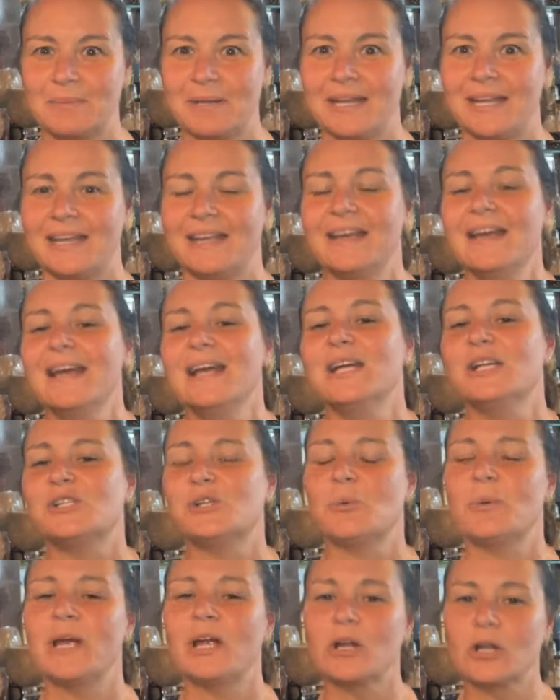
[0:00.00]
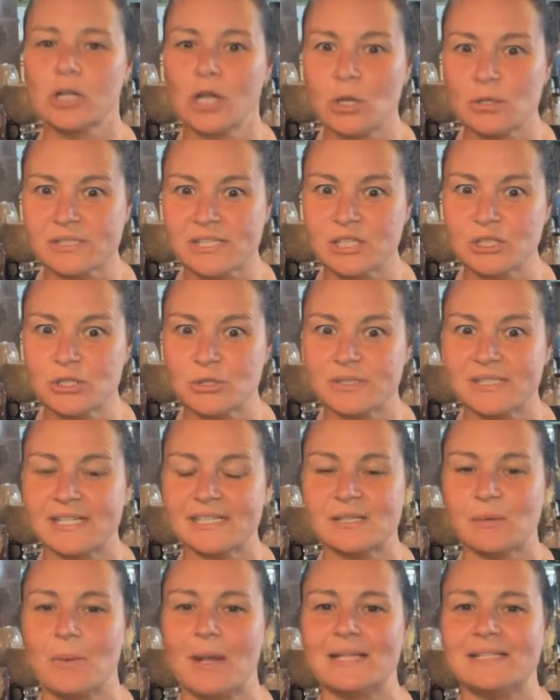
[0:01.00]
me. So we are closed on
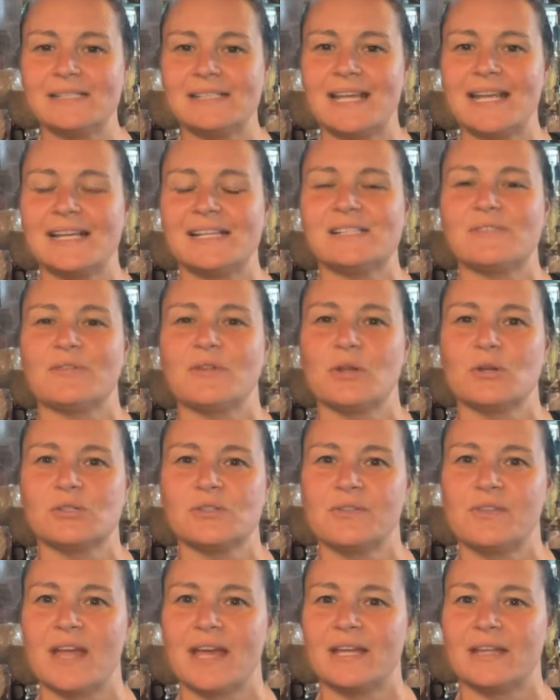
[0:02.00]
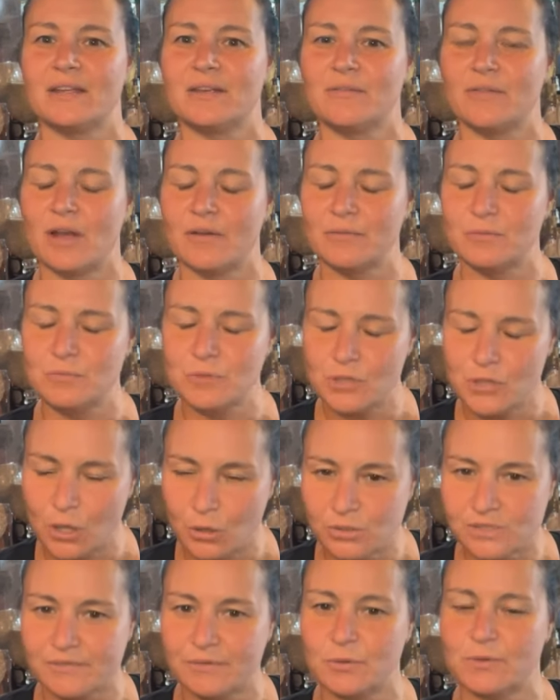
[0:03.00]
Tuesdays and Wednesdays. For those of that,
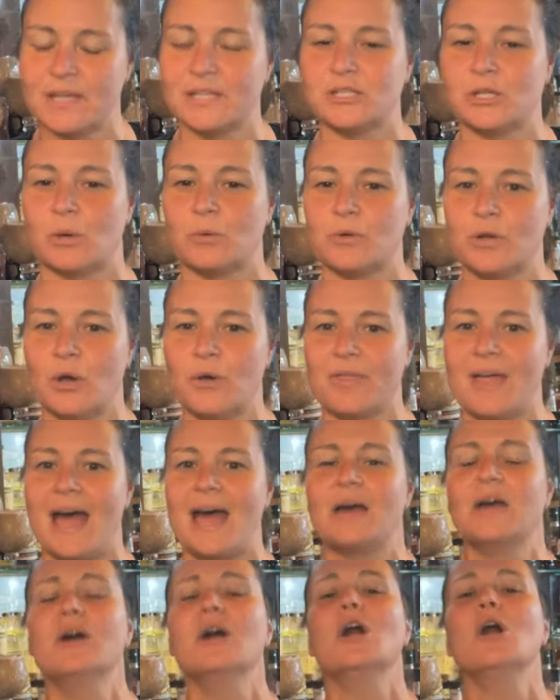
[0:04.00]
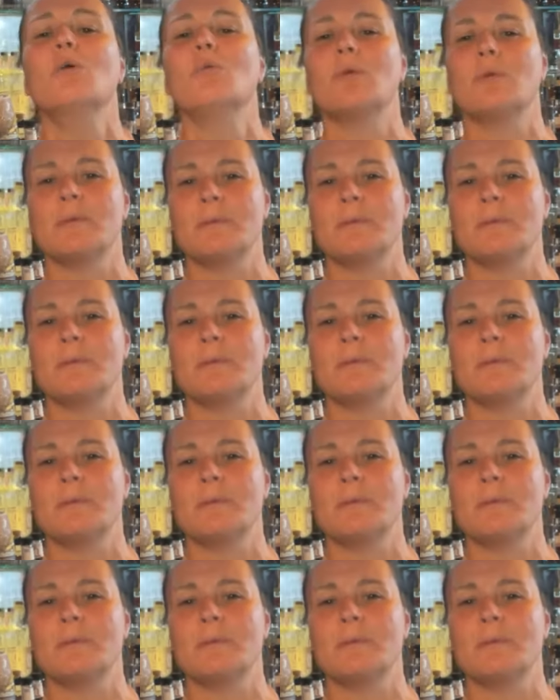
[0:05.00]
those of you that don't know that, we'll